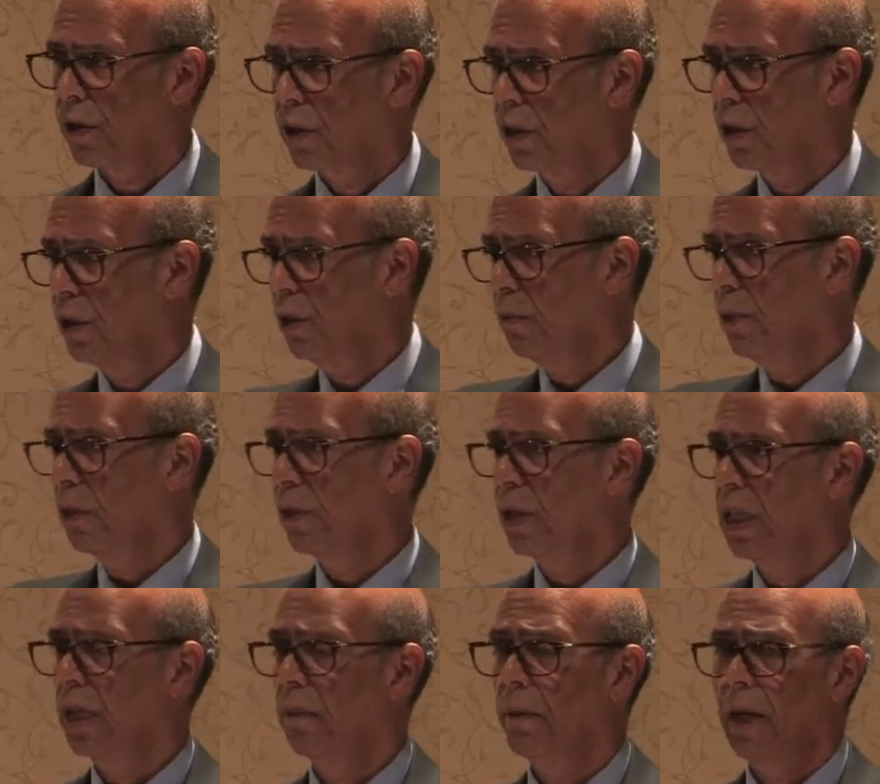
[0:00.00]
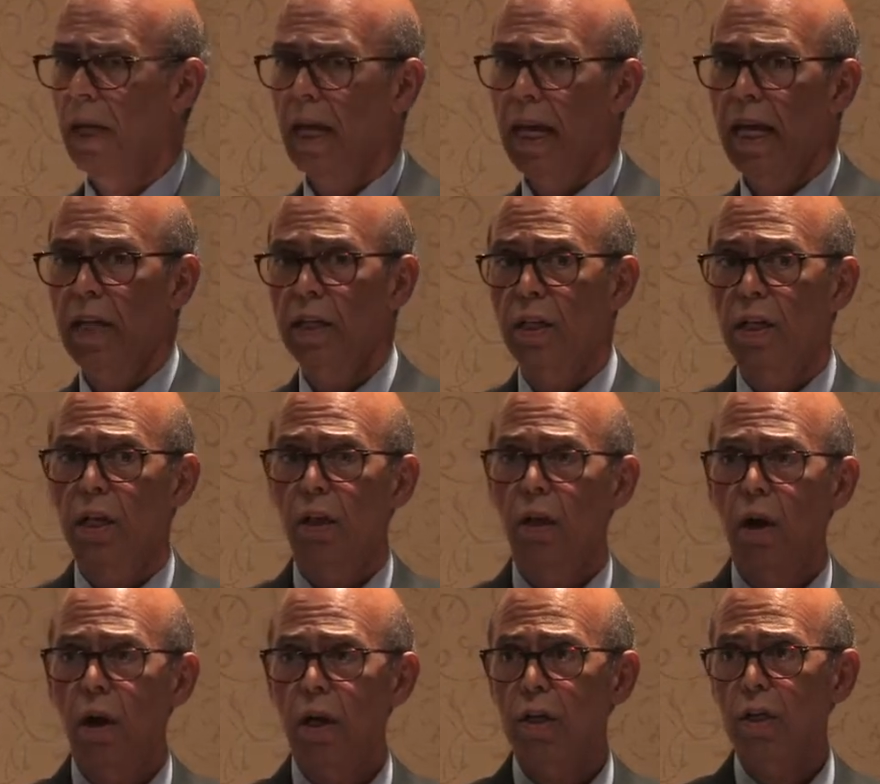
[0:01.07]
to the new museum, and the
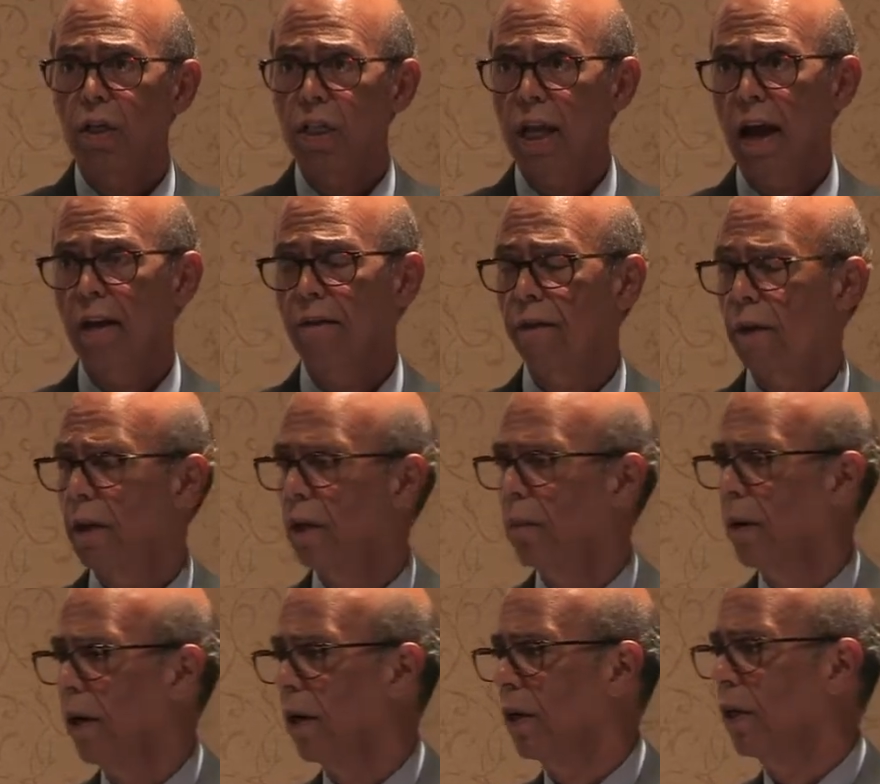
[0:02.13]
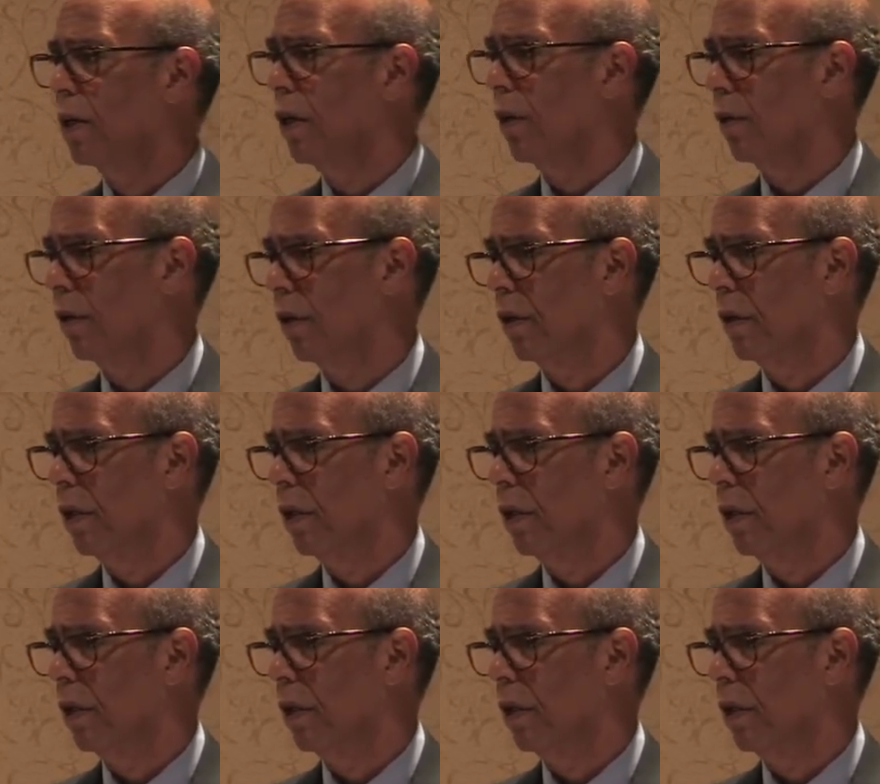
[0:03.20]
largest African American donor